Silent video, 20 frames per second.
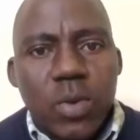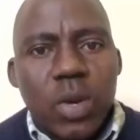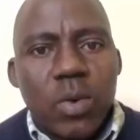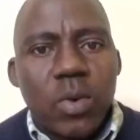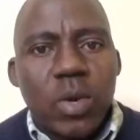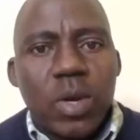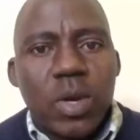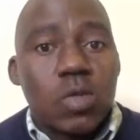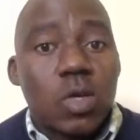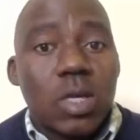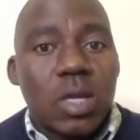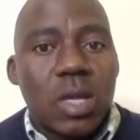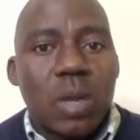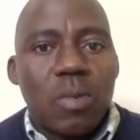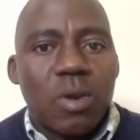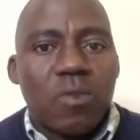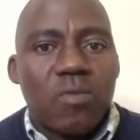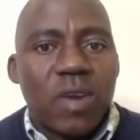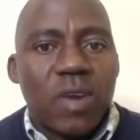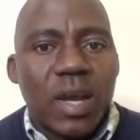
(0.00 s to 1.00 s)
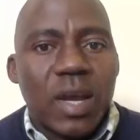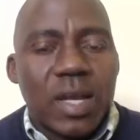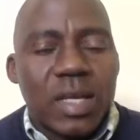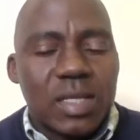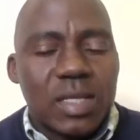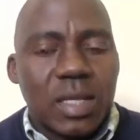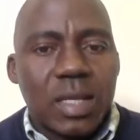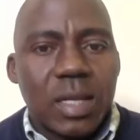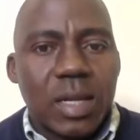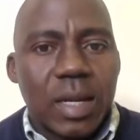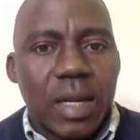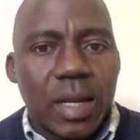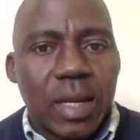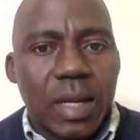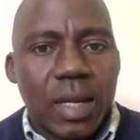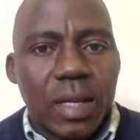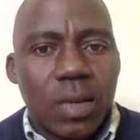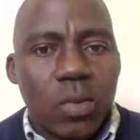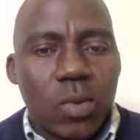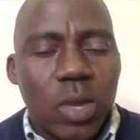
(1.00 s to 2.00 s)
we are talking about violence,
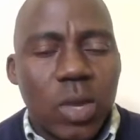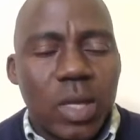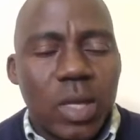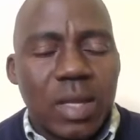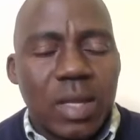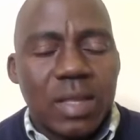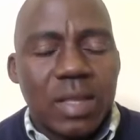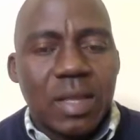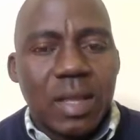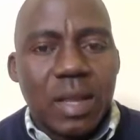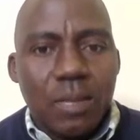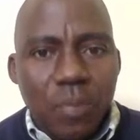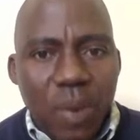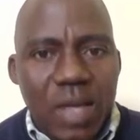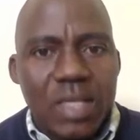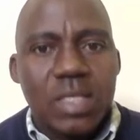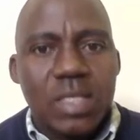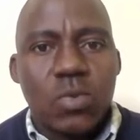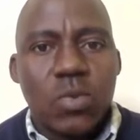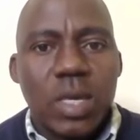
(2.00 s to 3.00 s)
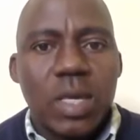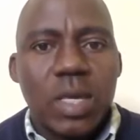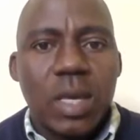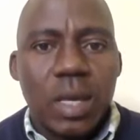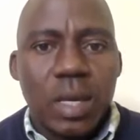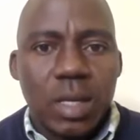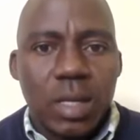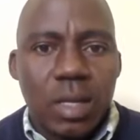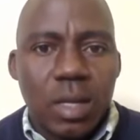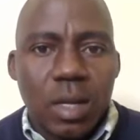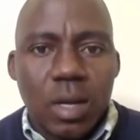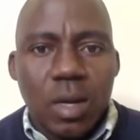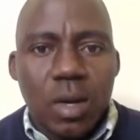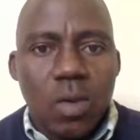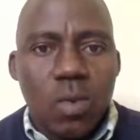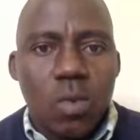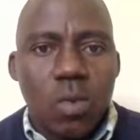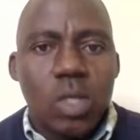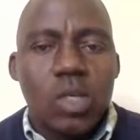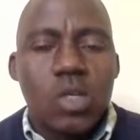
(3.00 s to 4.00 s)
and we in the past weekend,
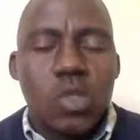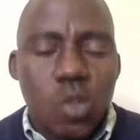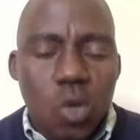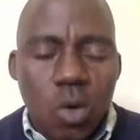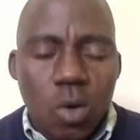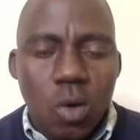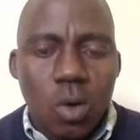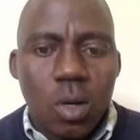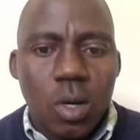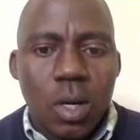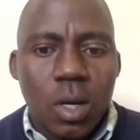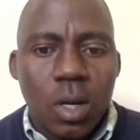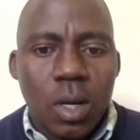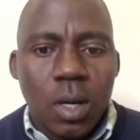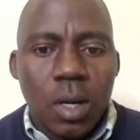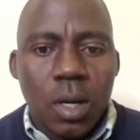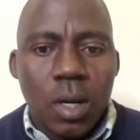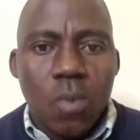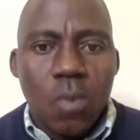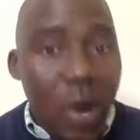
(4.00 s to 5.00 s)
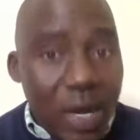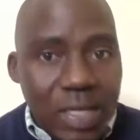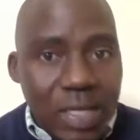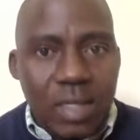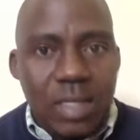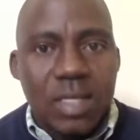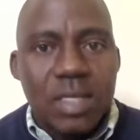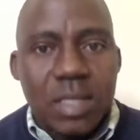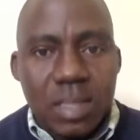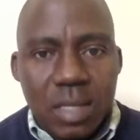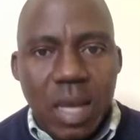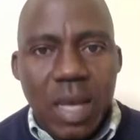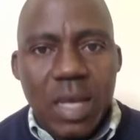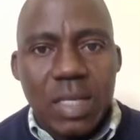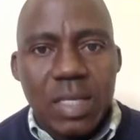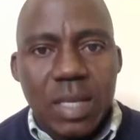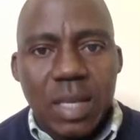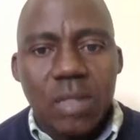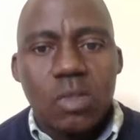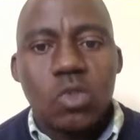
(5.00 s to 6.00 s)
we saw what the
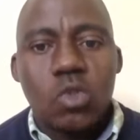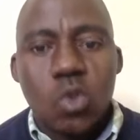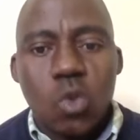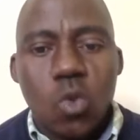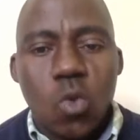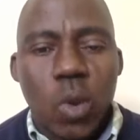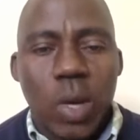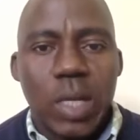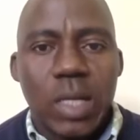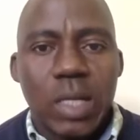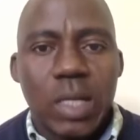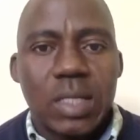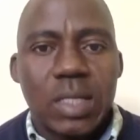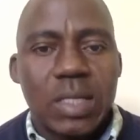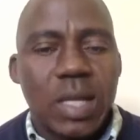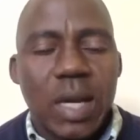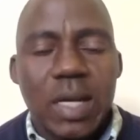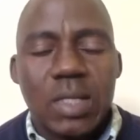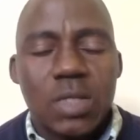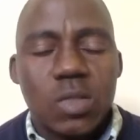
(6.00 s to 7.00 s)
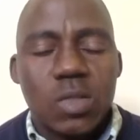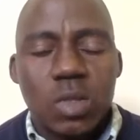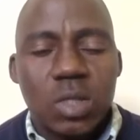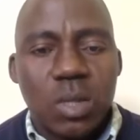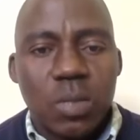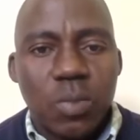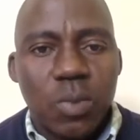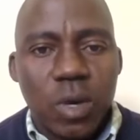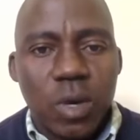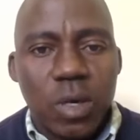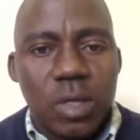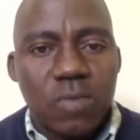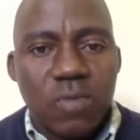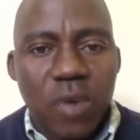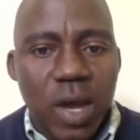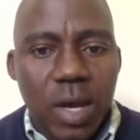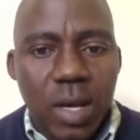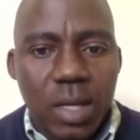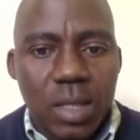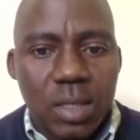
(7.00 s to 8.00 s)
state can do when it decides to deploy its
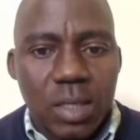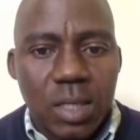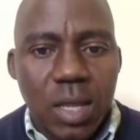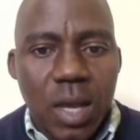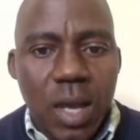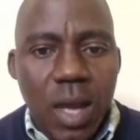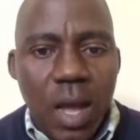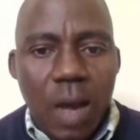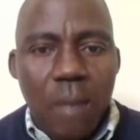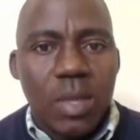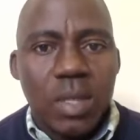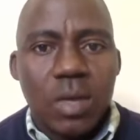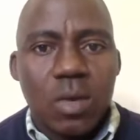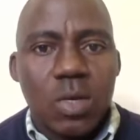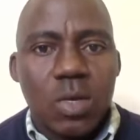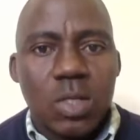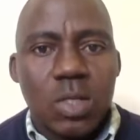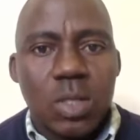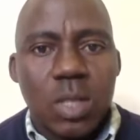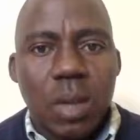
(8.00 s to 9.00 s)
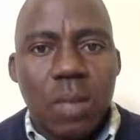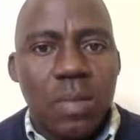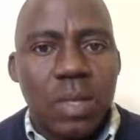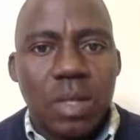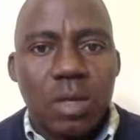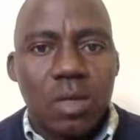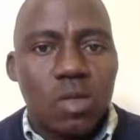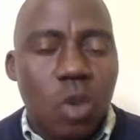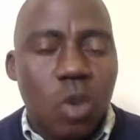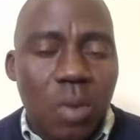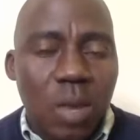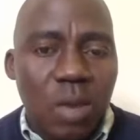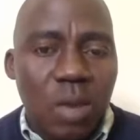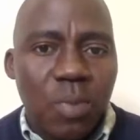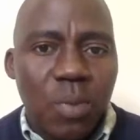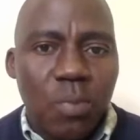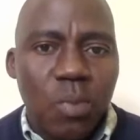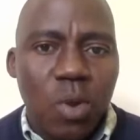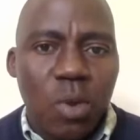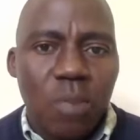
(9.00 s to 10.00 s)
violence. I mean, there was so many
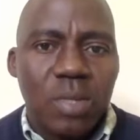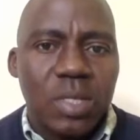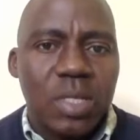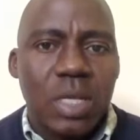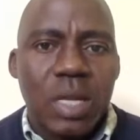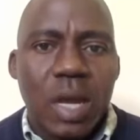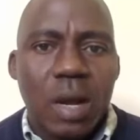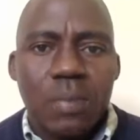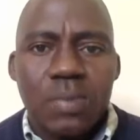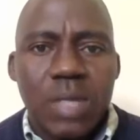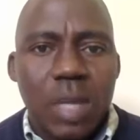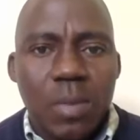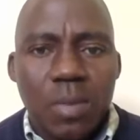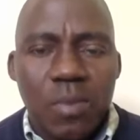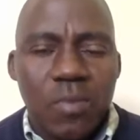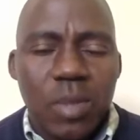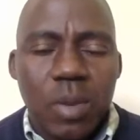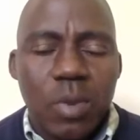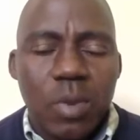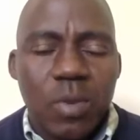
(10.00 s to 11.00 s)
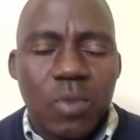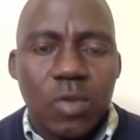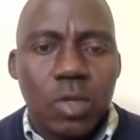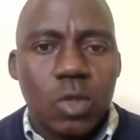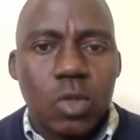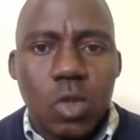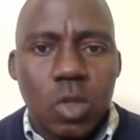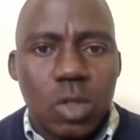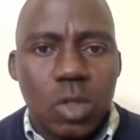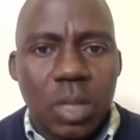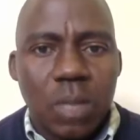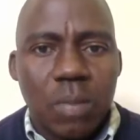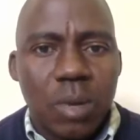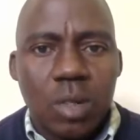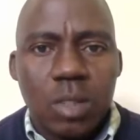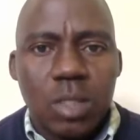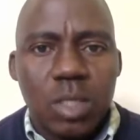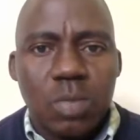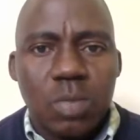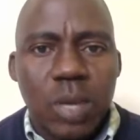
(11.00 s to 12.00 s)
people were beaten up. Some of them have not talked
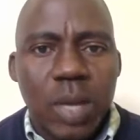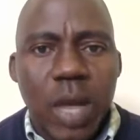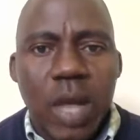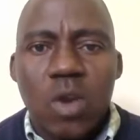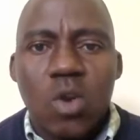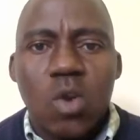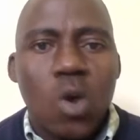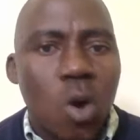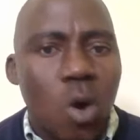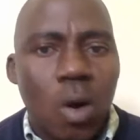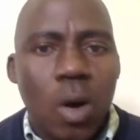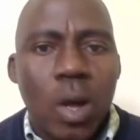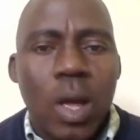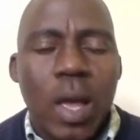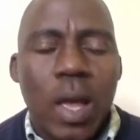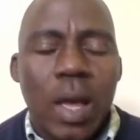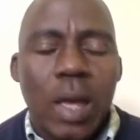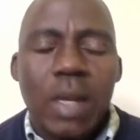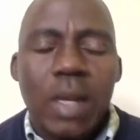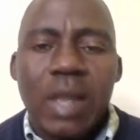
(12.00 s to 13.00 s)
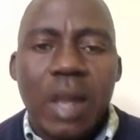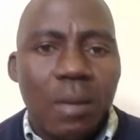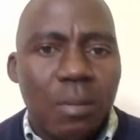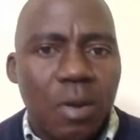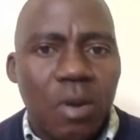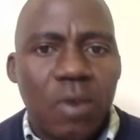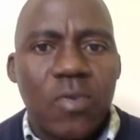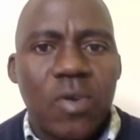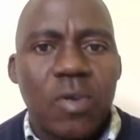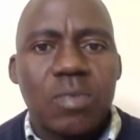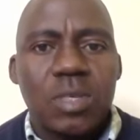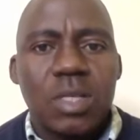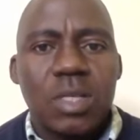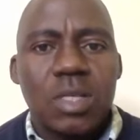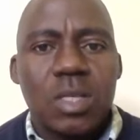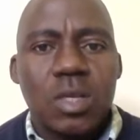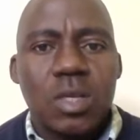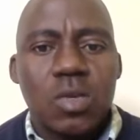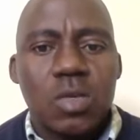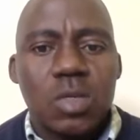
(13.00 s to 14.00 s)
about it, but I know a number of
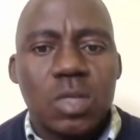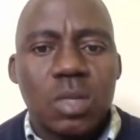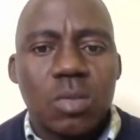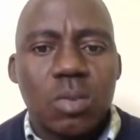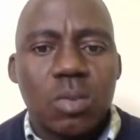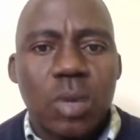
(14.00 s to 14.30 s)
MGC youths in